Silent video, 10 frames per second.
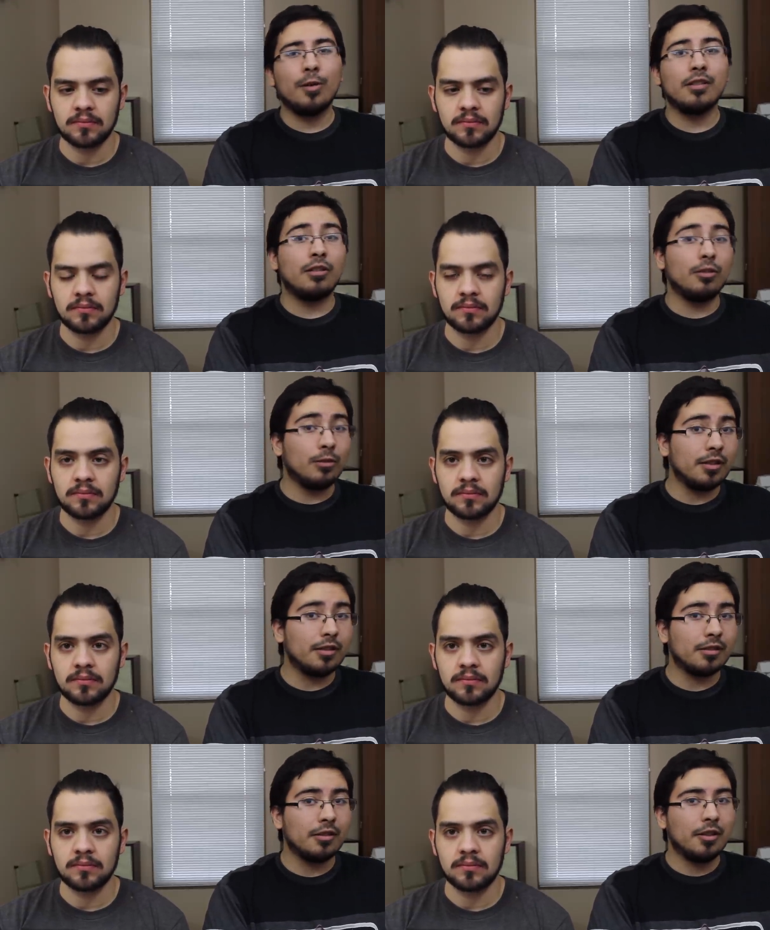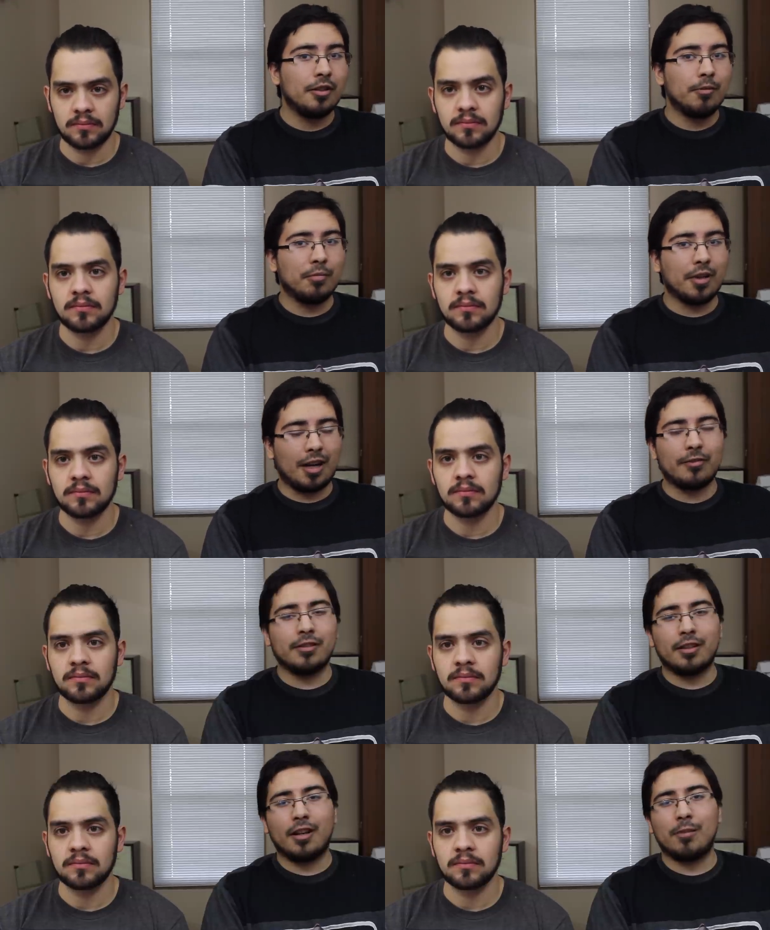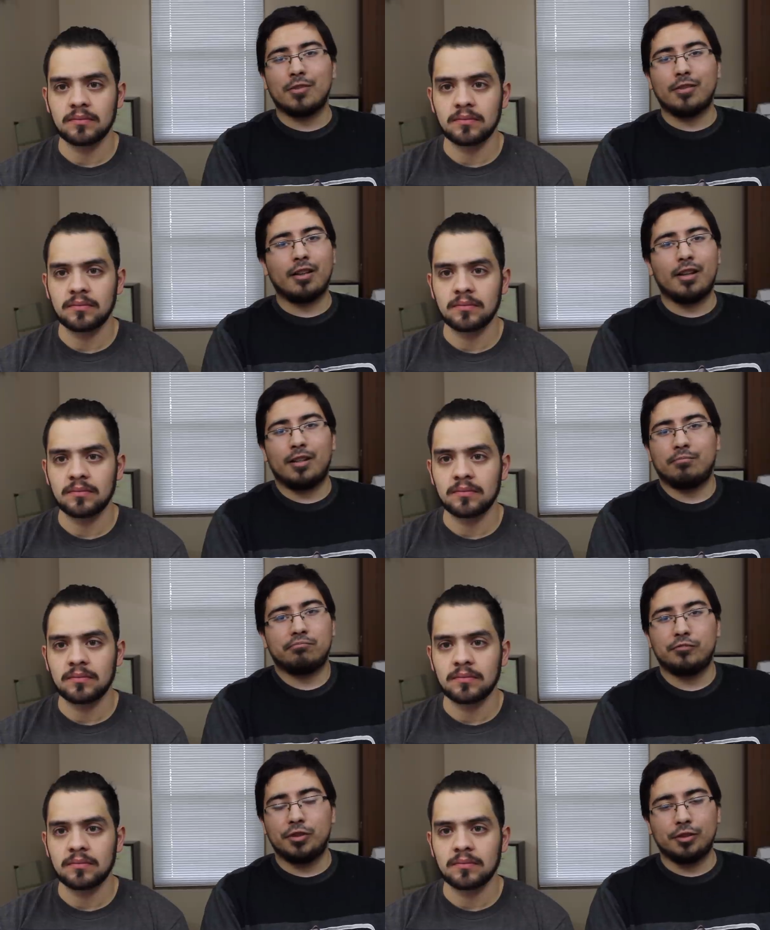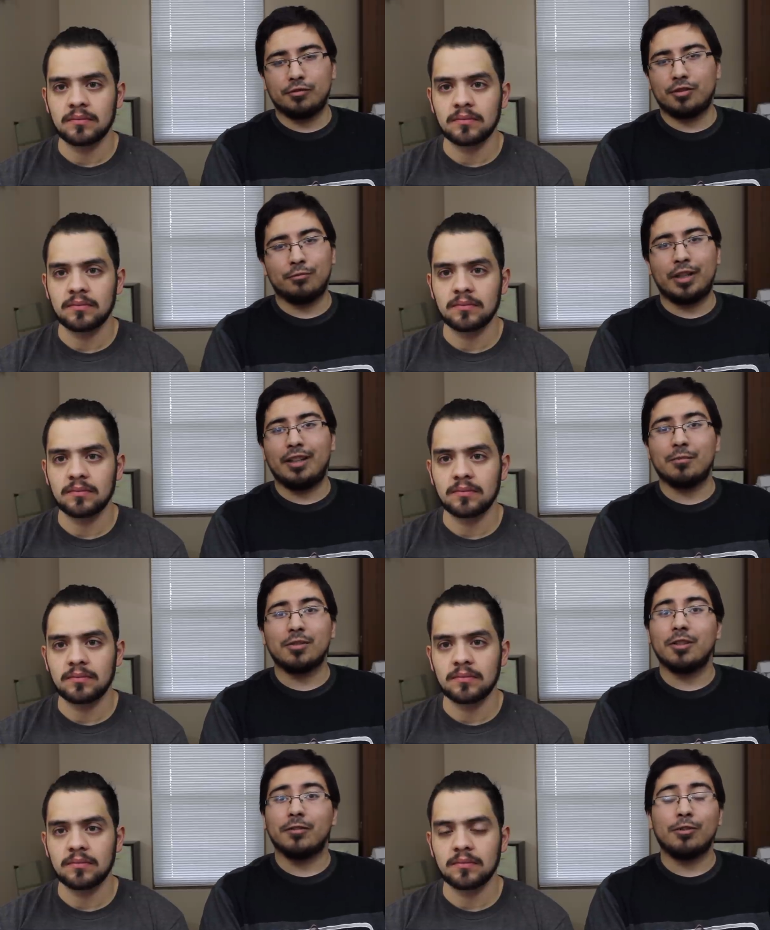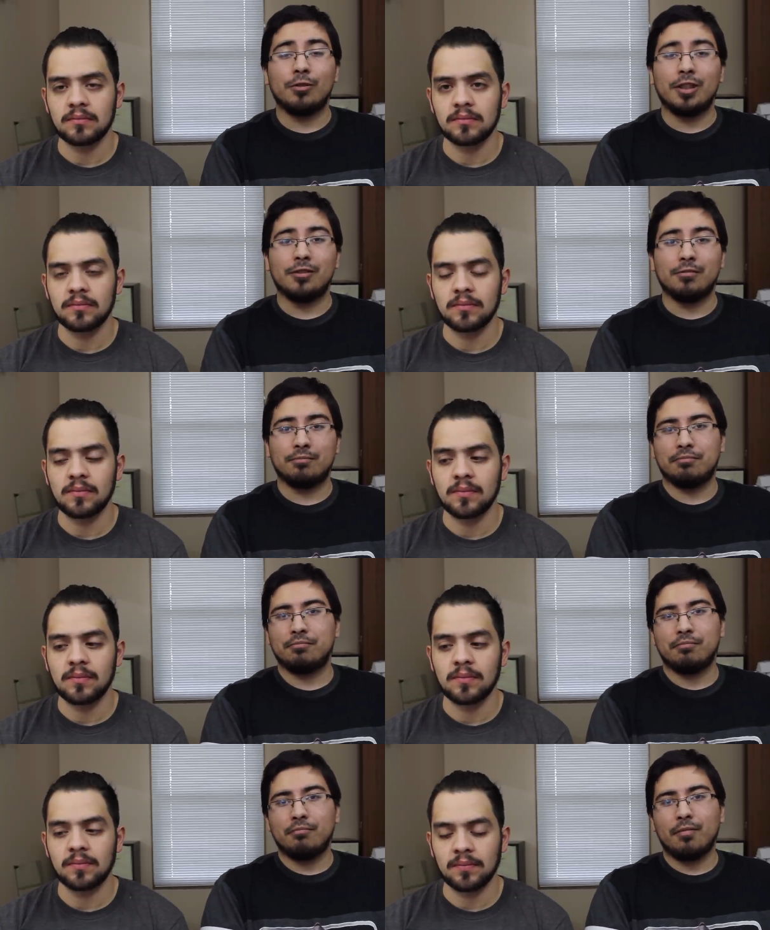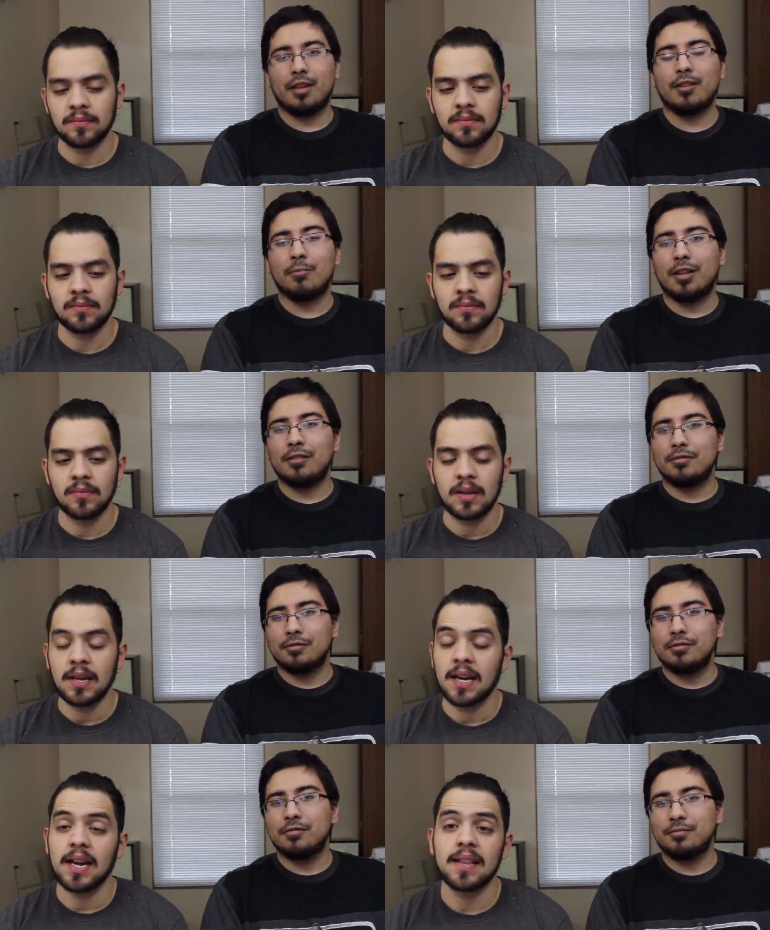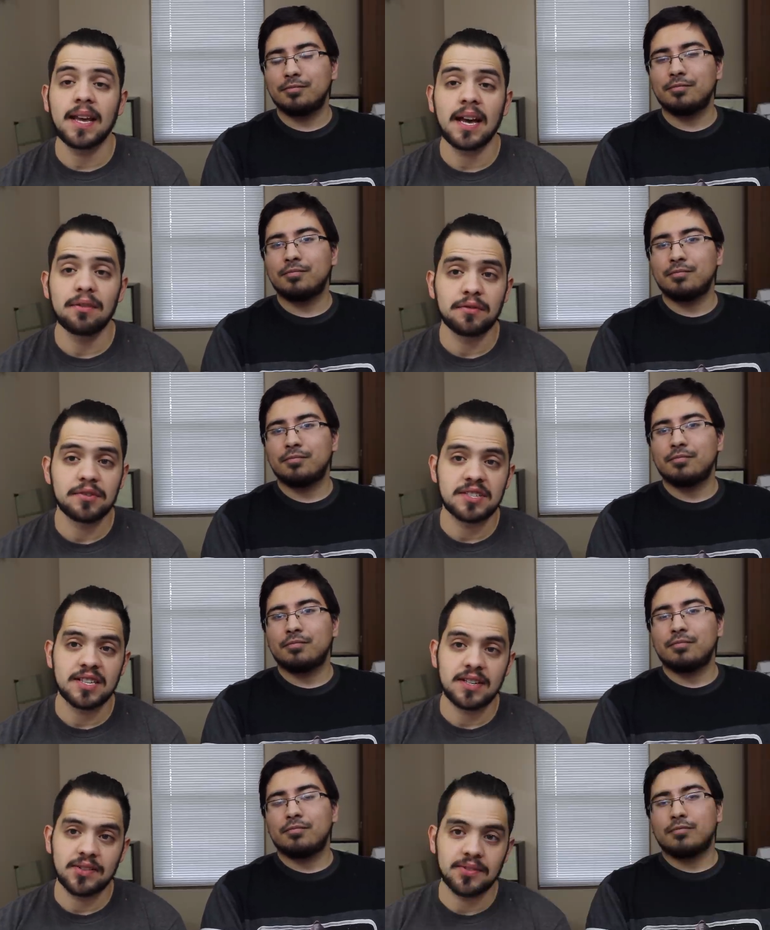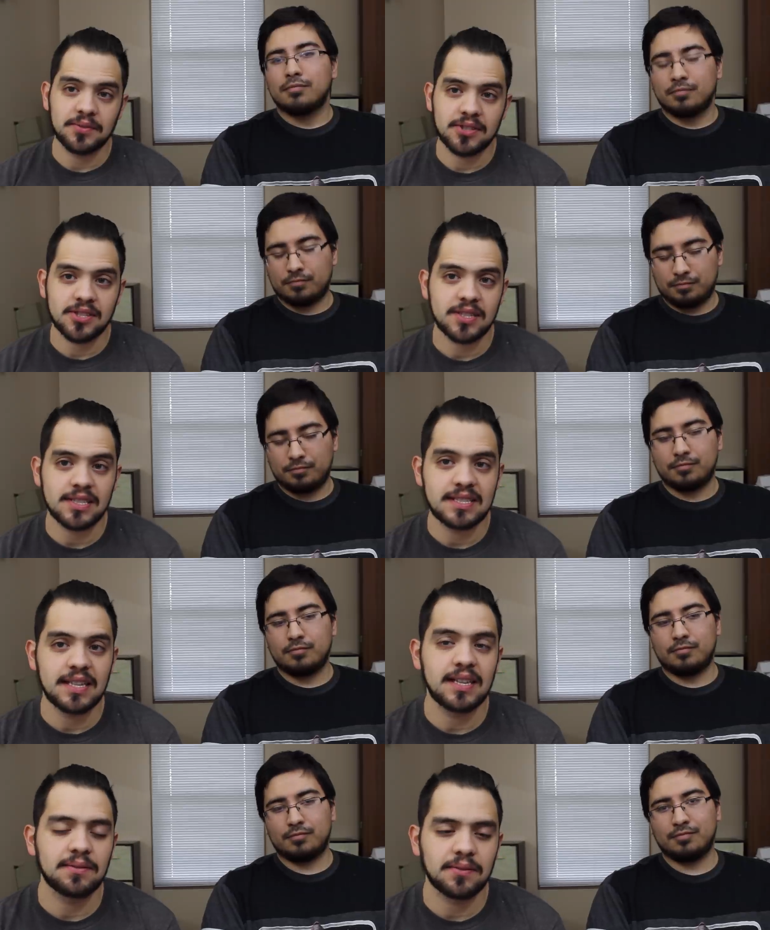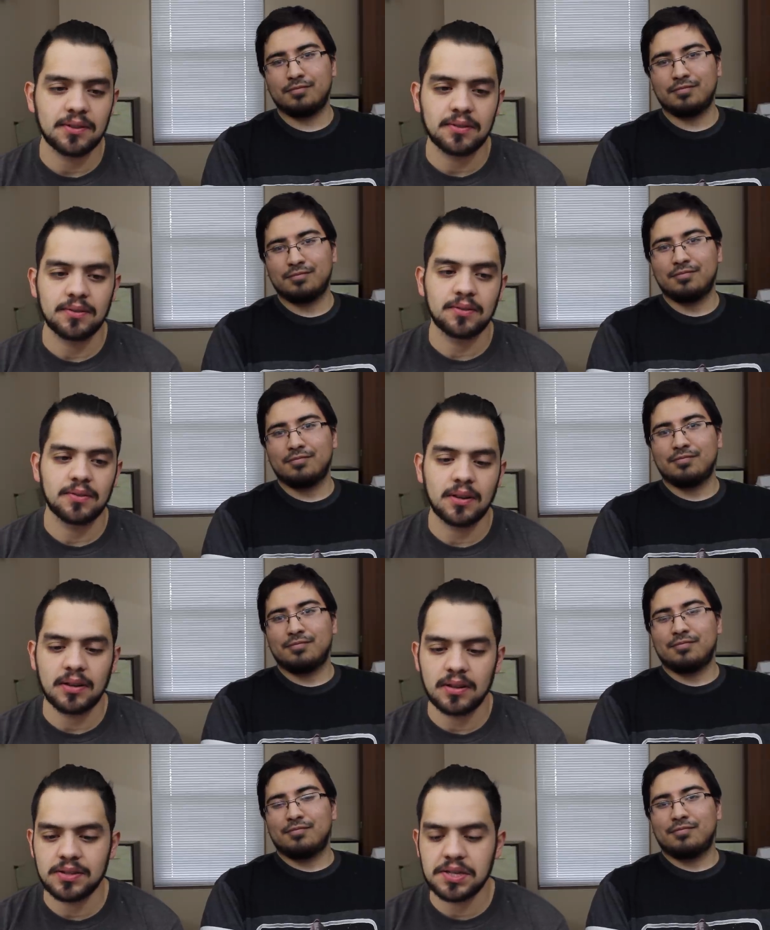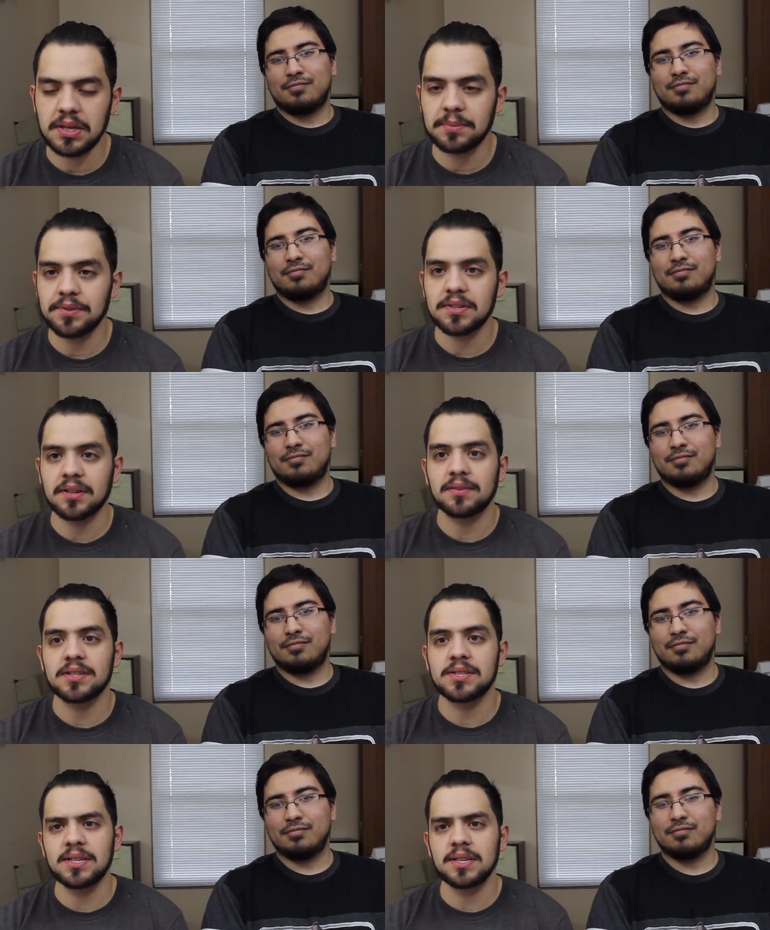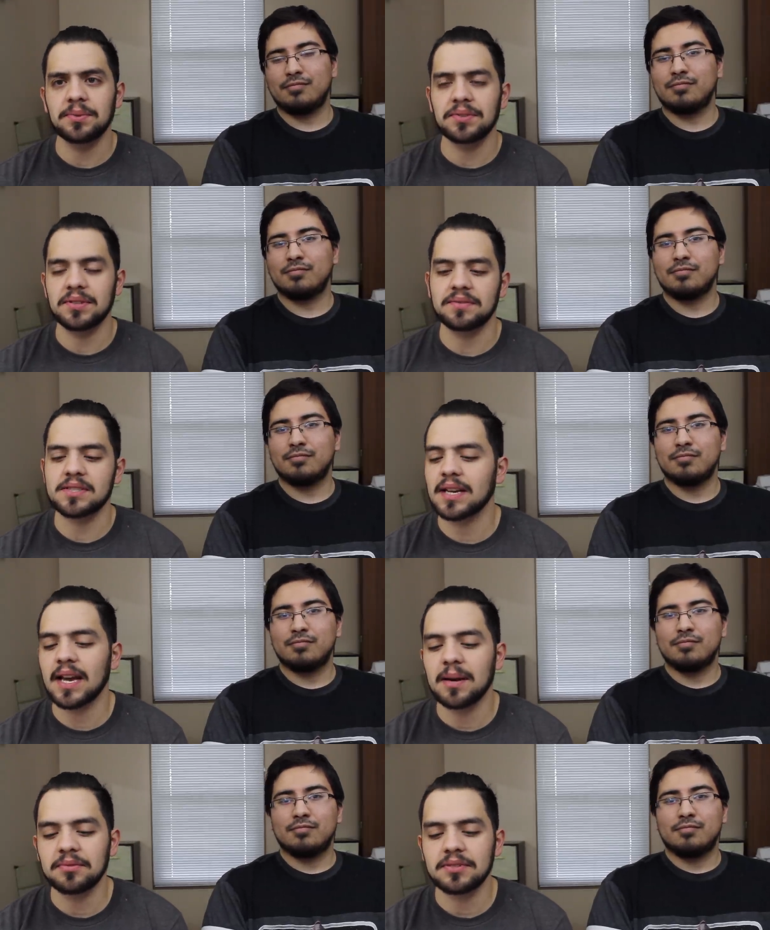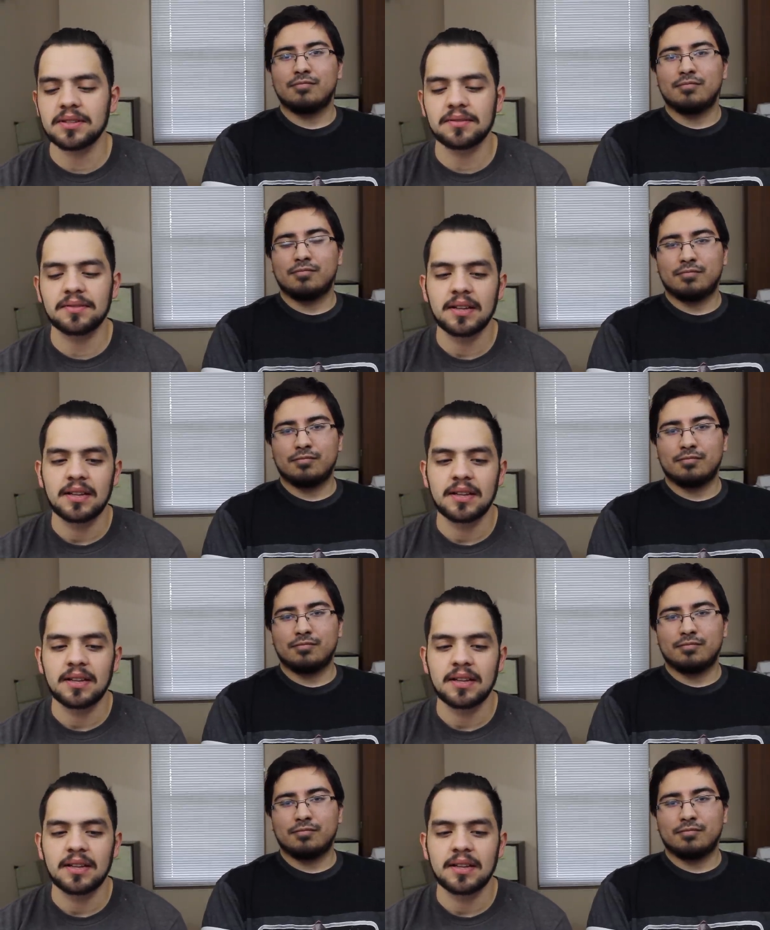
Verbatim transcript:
Speaker 1: always the newest, but oftentimes they've got you know some random stuff you won't even think about.
Speaker 2: And they have them for sale, which mm-hmm. is insane for uh, GW stuff because GW stuff is like Apple stuff